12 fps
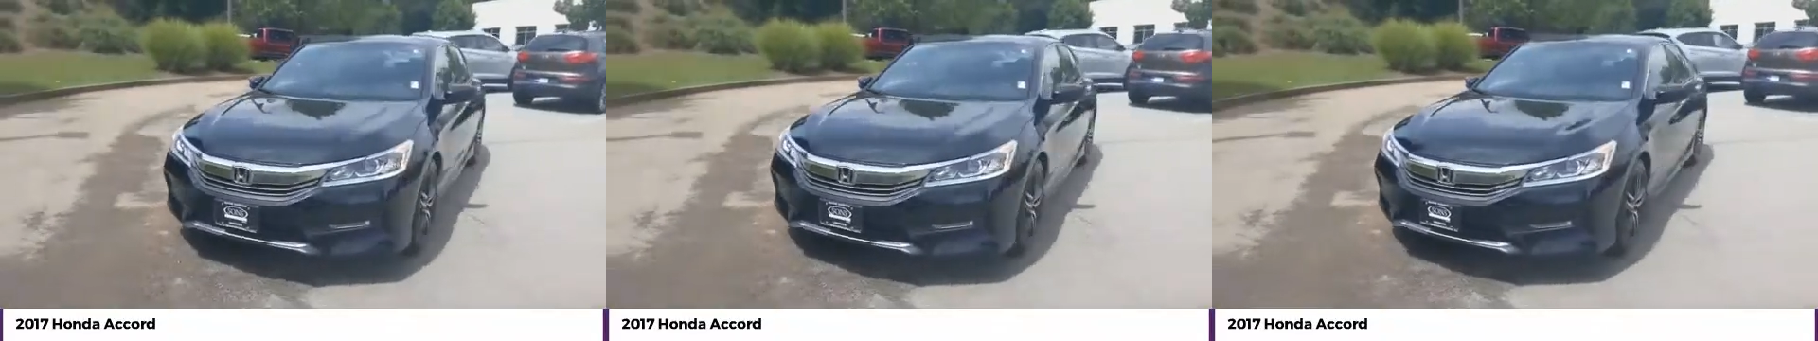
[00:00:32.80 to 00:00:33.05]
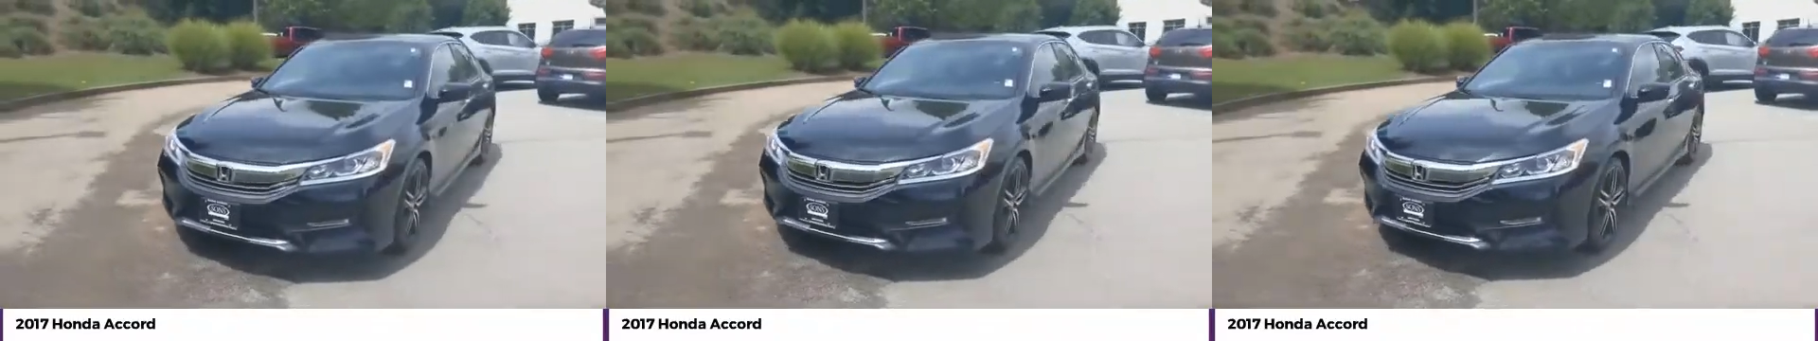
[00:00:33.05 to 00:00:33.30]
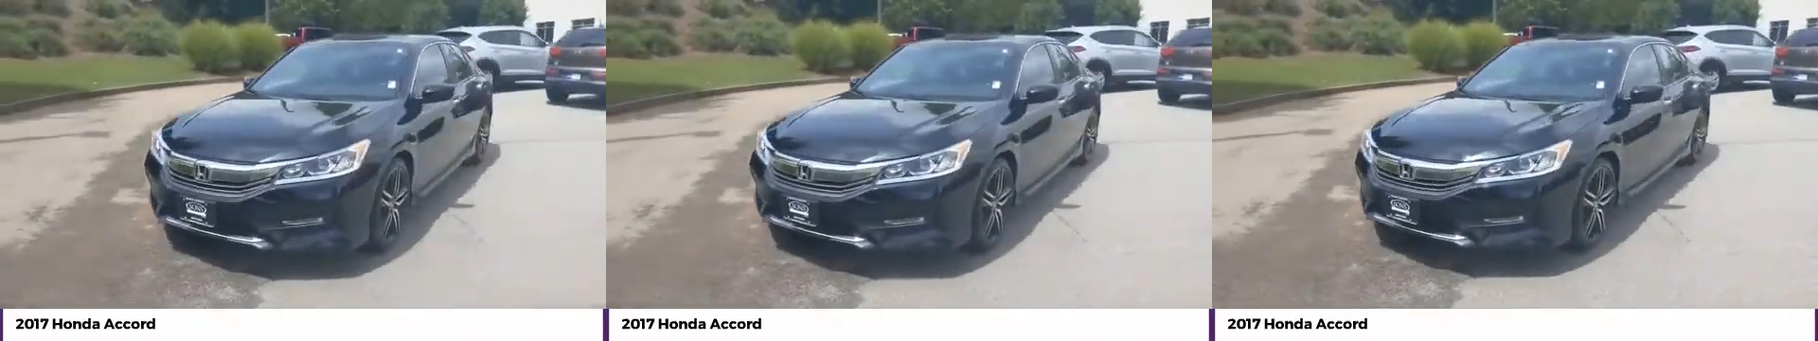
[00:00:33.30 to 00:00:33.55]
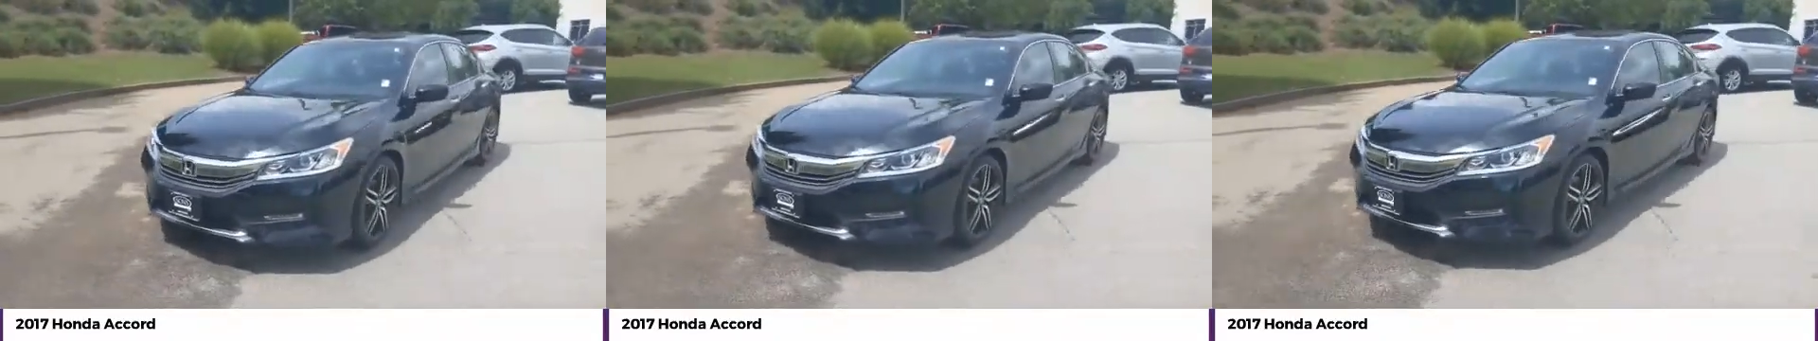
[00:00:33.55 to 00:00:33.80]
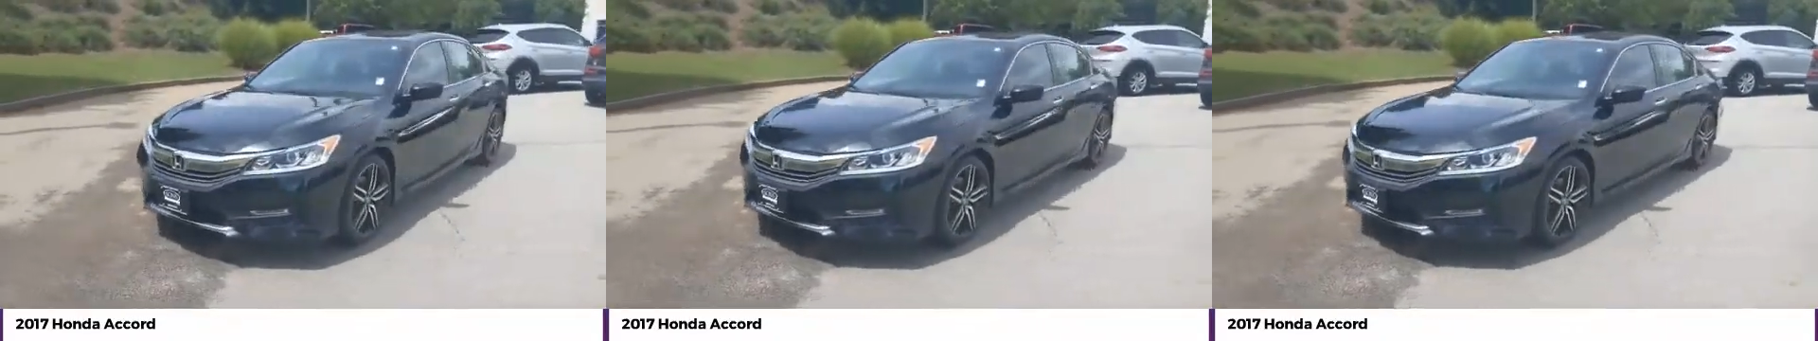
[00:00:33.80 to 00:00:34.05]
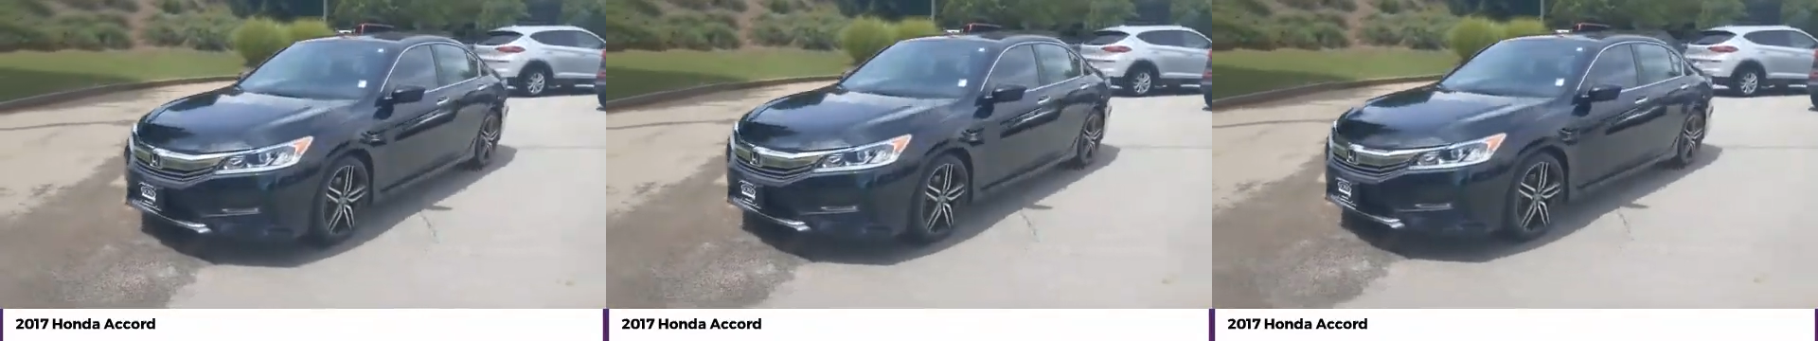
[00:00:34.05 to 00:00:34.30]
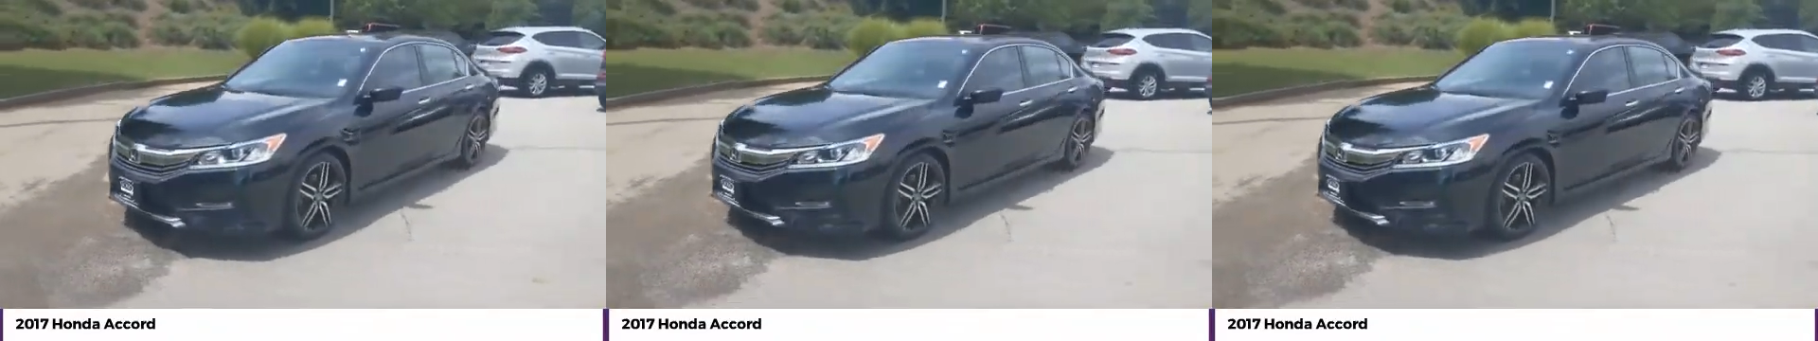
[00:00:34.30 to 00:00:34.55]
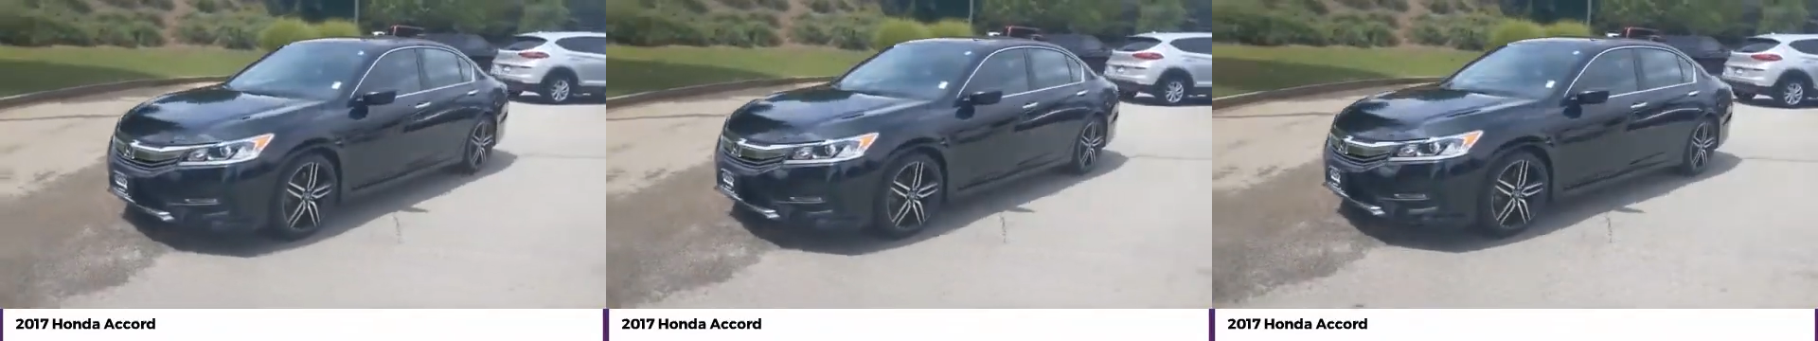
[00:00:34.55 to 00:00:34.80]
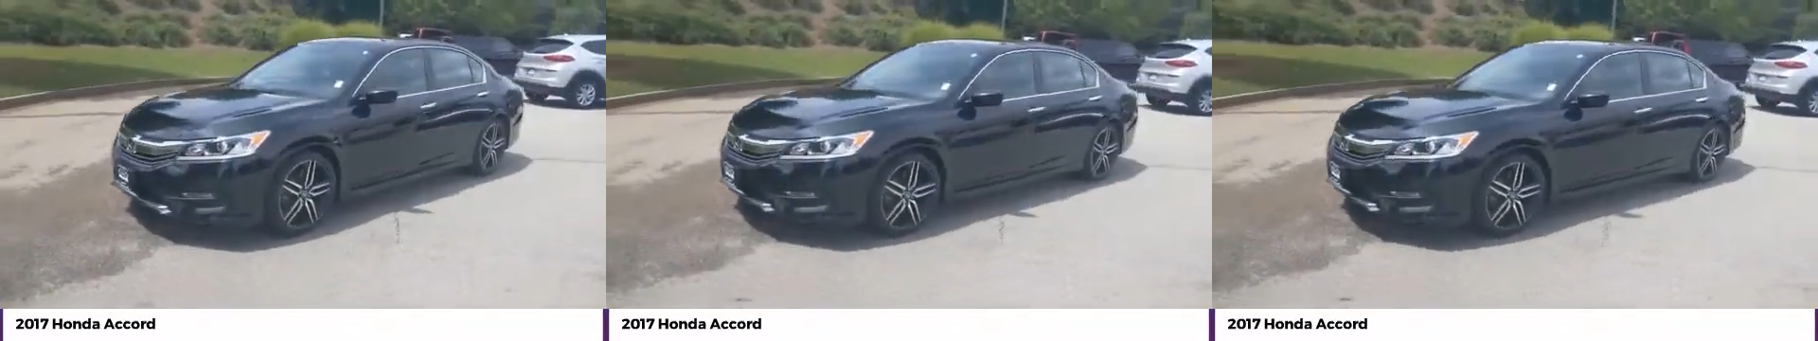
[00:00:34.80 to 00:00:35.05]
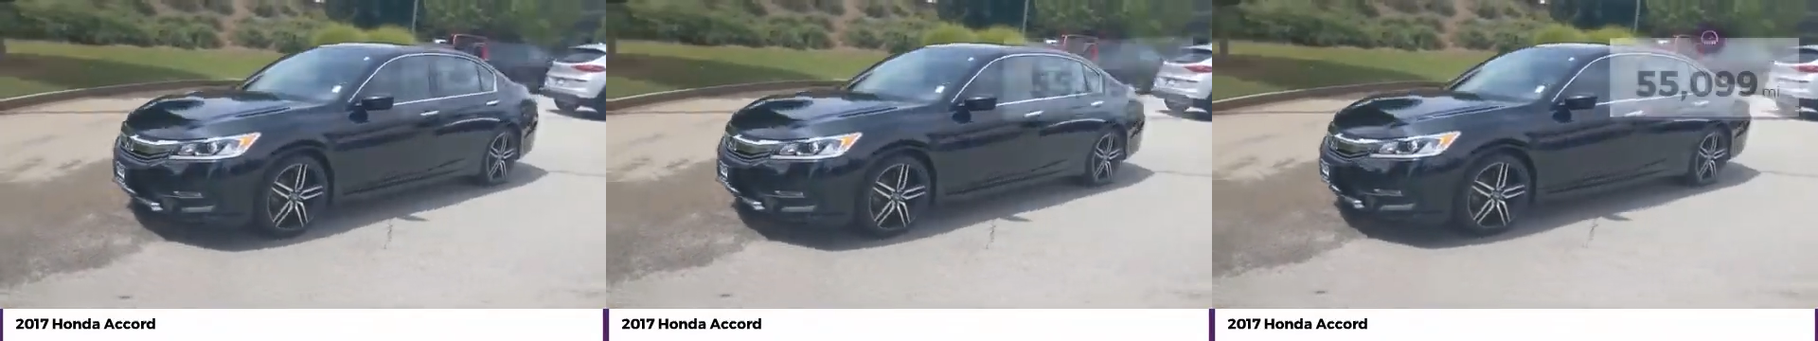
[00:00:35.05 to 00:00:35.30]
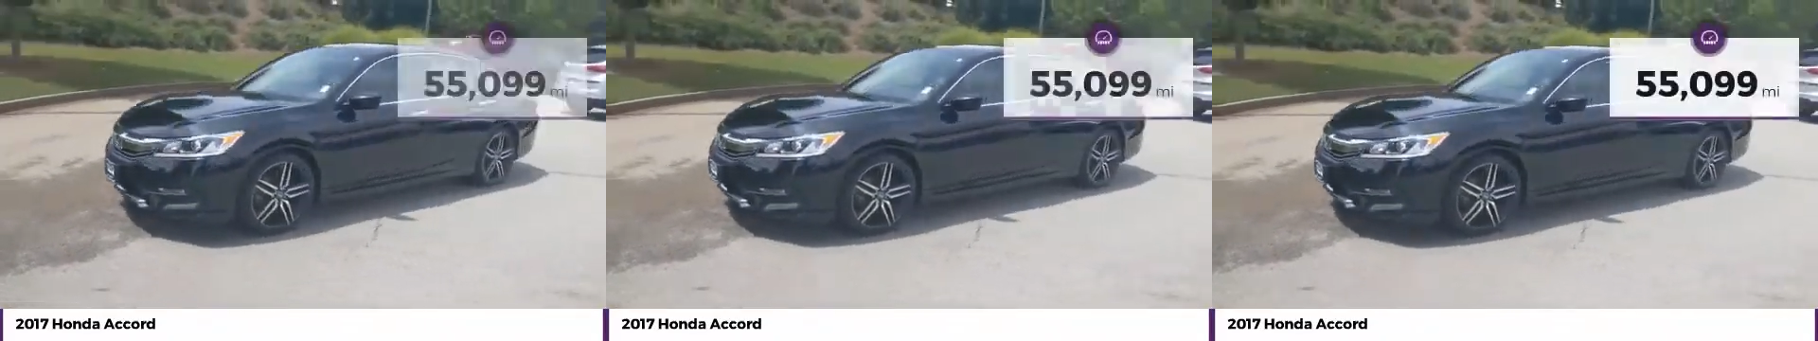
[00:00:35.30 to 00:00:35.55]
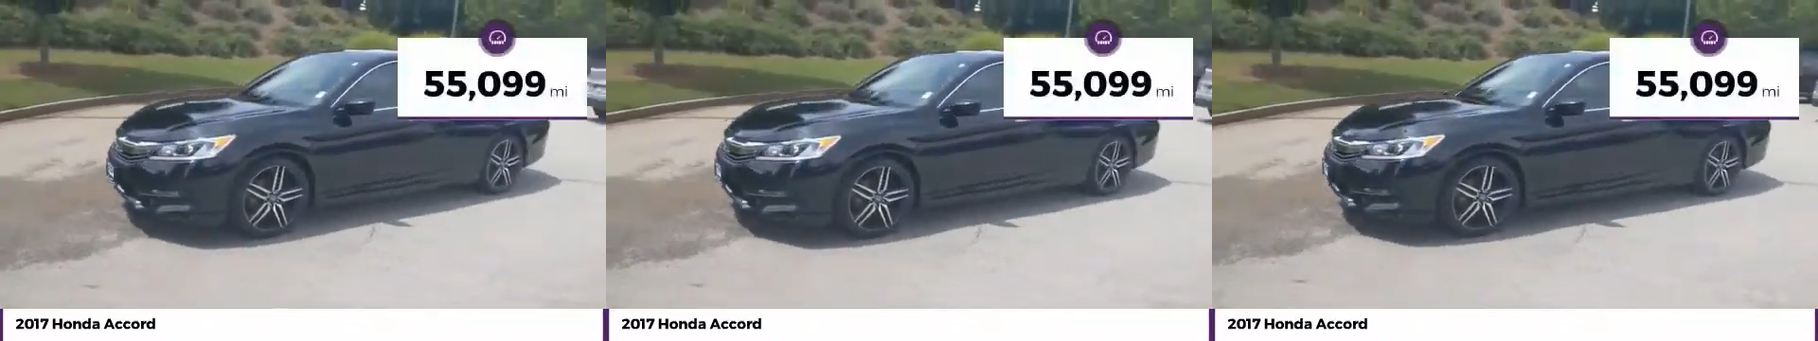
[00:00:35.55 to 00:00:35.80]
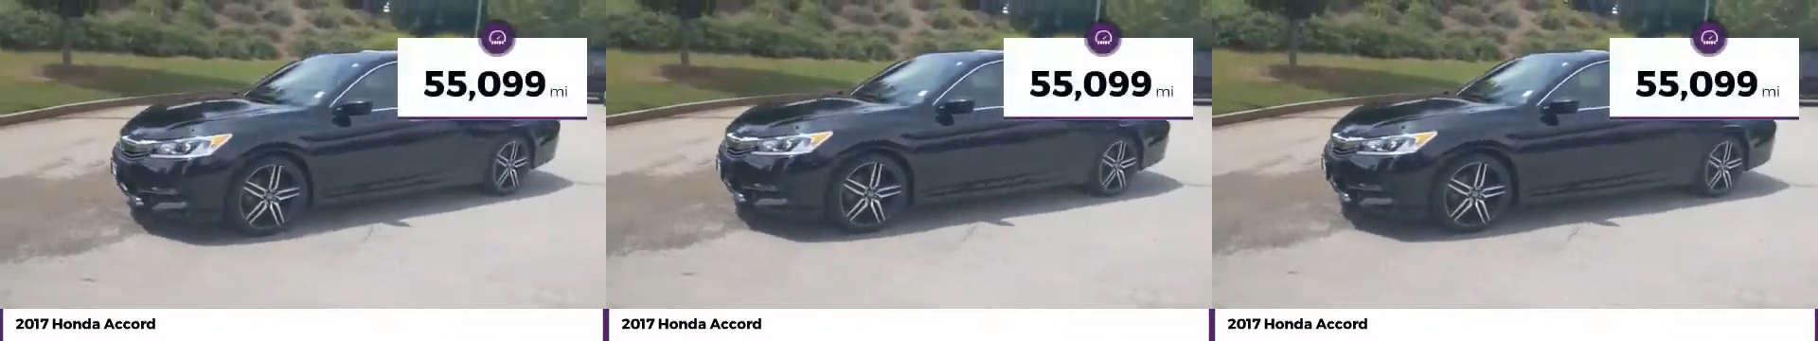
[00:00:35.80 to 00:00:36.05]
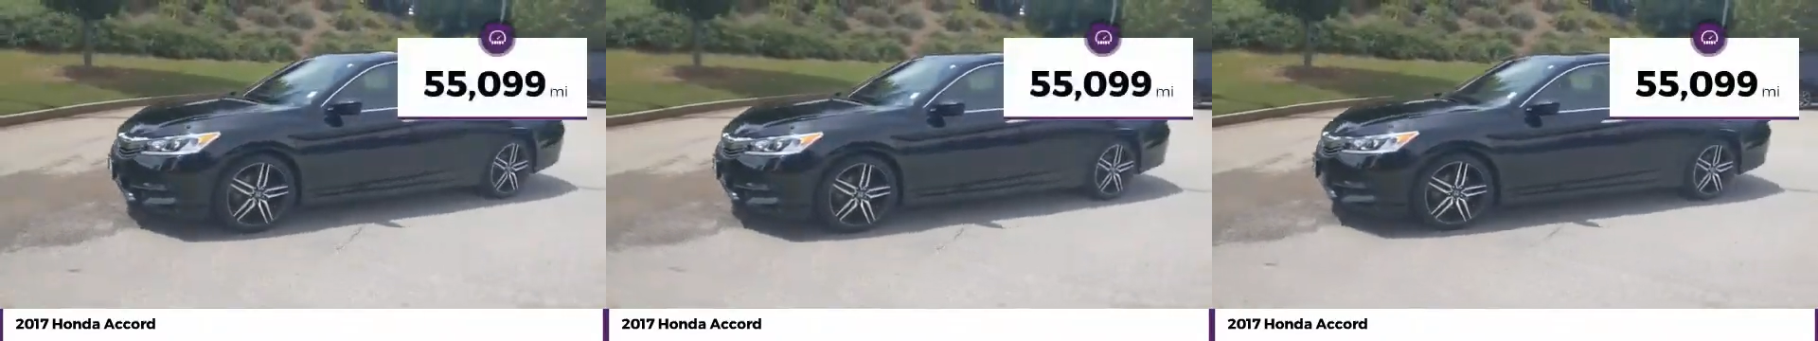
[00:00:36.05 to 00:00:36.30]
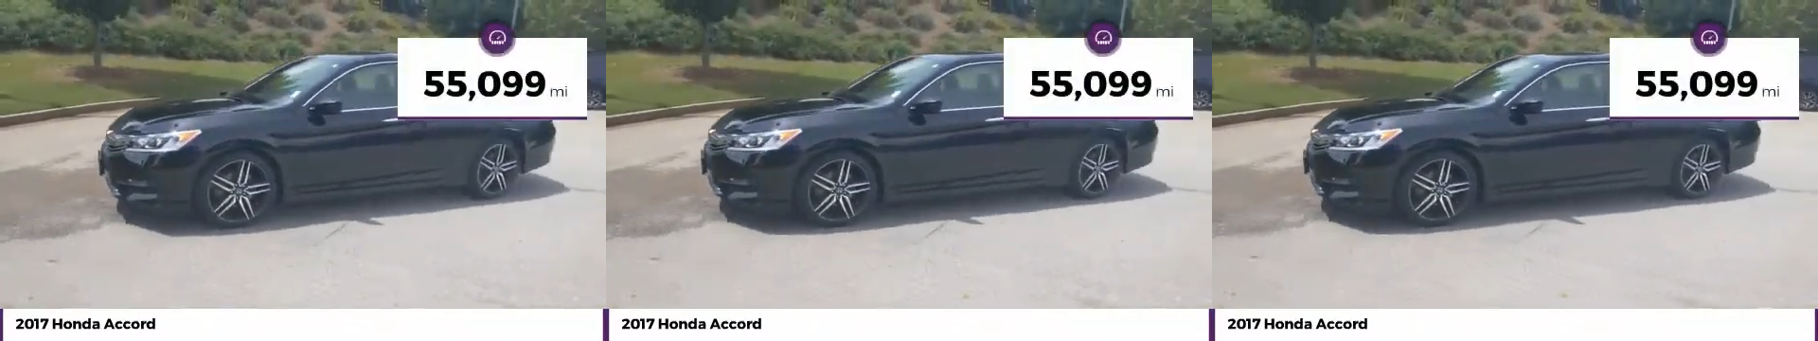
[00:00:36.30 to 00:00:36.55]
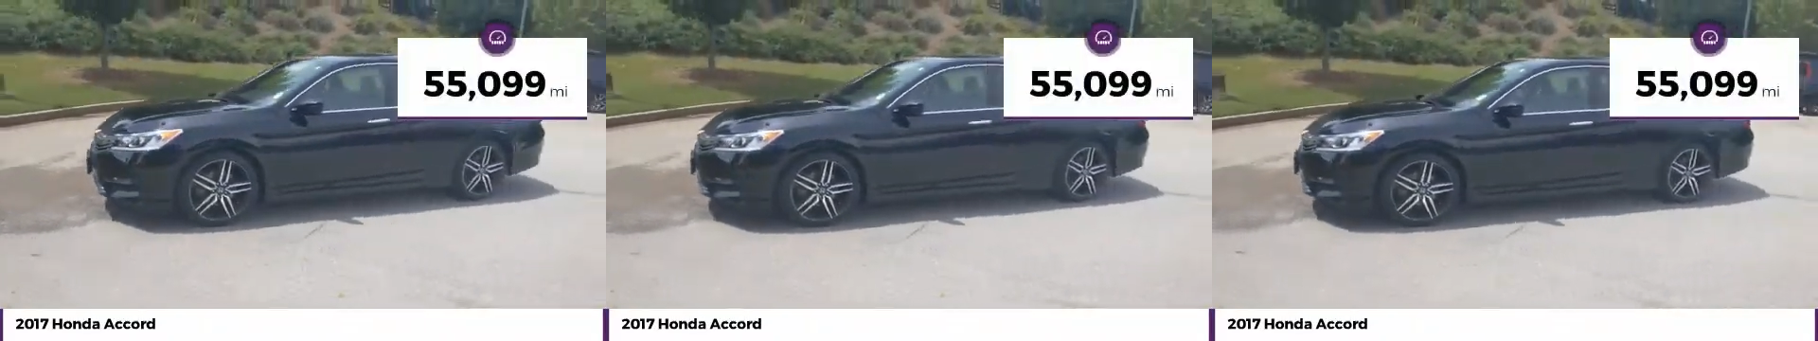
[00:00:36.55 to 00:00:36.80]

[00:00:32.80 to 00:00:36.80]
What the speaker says: No face is visible, so there are no lips to read.